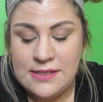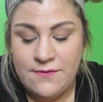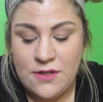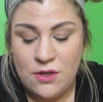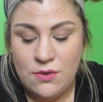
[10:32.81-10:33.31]

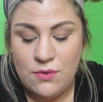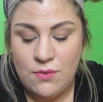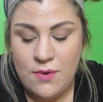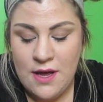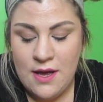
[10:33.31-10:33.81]
If you
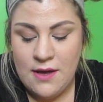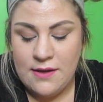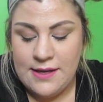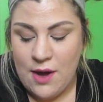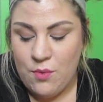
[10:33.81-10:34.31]

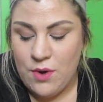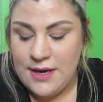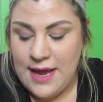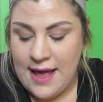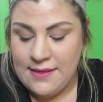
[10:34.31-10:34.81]
get
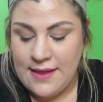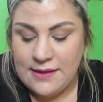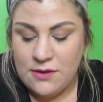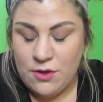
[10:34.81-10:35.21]
one at like